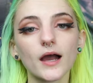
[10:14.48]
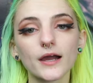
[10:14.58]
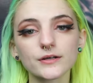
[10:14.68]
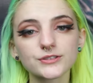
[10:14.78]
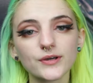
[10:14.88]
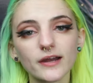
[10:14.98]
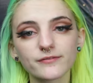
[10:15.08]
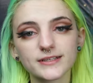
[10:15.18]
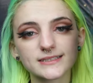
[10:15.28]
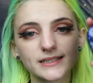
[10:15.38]
I also
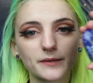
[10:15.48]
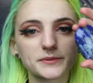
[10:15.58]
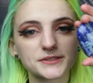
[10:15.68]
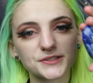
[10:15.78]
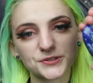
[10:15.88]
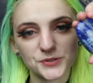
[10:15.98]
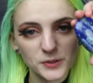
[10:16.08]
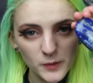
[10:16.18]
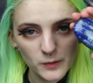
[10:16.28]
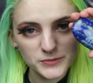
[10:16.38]
have this lapis lazuli
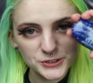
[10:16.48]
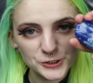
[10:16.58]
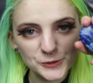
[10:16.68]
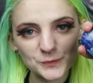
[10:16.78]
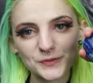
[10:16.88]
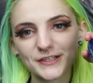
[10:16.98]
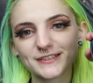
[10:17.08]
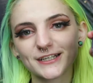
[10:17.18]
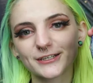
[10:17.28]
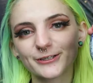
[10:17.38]
palm stone
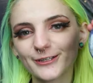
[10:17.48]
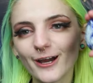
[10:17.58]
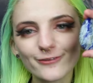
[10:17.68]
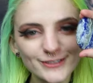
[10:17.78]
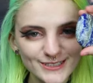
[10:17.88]
because I could not